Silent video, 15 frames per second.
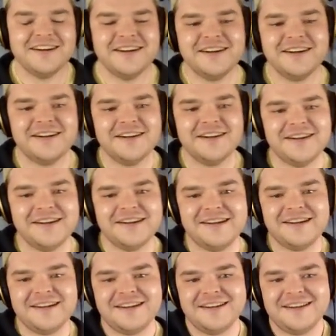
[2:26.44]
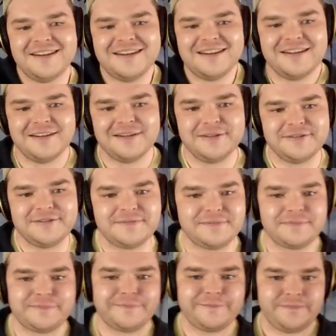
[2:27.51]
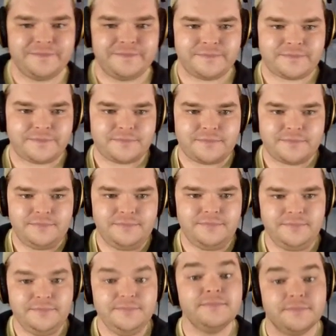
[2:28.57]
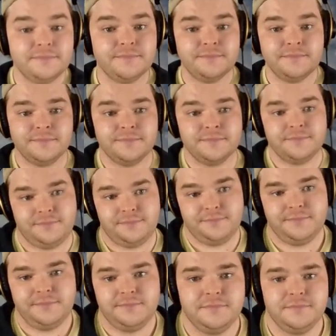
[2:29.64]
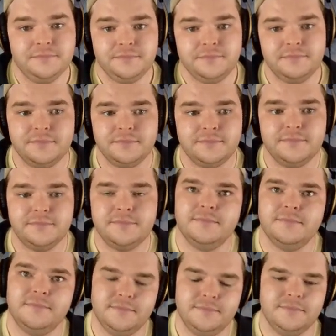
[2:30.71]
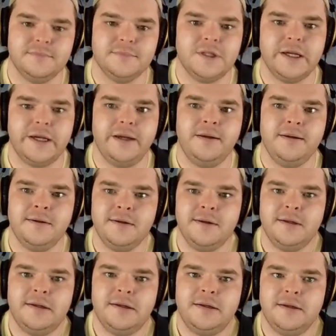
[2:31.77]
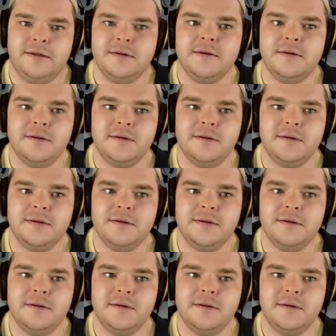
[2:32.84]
[no speech]